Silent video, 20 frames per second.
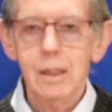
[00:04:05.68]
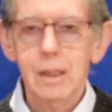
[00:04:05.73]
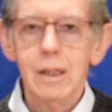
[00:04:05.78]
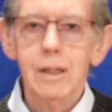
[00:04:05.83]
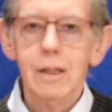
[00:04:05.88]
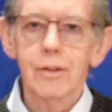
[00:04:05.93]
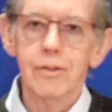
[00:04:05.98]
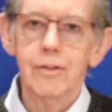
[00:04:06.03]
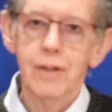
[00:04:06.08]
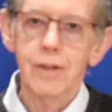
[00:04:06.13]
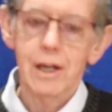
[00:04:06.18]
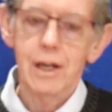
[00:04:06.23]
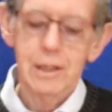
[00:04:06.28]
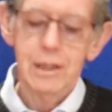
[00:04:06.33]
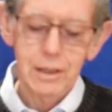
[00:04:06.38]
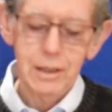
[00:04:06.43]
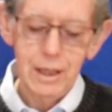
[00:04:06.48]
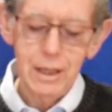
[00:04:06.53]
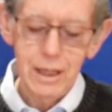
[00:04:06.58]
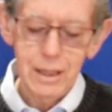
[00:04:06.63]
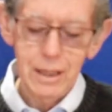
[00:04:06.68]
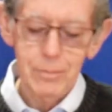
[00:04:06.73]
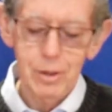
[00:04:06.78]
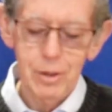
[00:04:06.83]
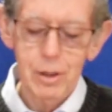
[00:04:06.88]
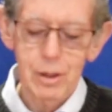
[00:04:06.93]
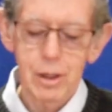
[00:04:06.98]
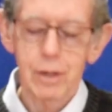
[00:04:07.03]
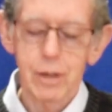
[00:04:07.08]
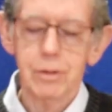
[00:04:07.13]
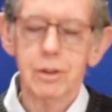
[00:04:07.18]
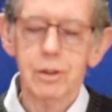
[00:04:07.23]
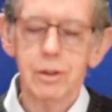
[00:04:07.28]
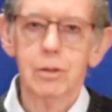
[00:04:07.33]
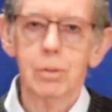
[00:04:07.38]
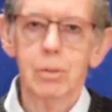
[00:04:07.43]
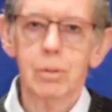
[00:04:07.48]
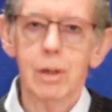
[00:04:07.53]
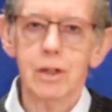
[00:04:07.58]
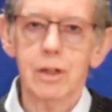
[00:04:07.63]
Then came the loaded
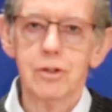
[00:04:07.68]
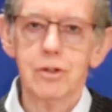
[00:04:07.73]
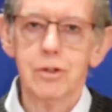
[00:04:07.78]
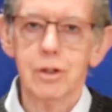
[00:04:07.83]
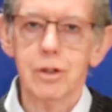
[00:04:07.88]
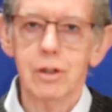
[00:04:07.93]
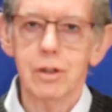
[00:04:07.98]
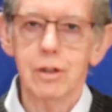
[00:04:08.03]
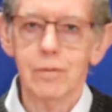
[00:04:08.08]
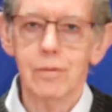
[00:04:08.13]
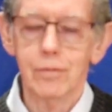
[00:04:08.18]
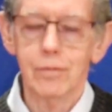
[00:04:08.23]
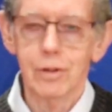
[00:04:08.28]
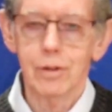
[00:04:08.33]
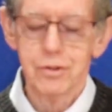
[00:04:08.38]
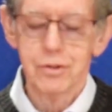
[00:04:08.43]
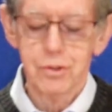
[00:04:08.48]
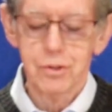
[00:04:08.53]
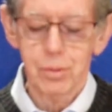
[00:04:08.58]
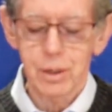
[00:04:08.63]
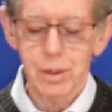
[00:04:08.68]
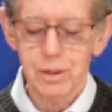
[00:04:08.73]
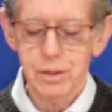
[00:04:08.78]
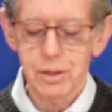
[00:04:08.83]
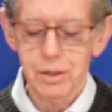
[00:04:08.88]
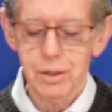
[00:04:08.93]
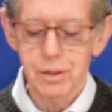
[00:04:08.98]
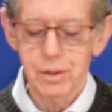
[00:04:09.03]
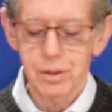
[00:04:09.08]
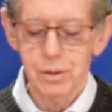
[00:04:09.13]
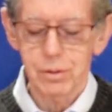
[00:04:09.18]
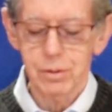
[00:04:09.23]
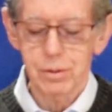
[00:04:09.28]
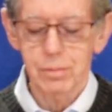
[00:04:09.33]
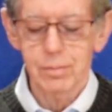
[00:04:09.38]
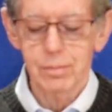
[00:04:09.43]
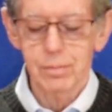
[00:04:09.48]
question in verse 22.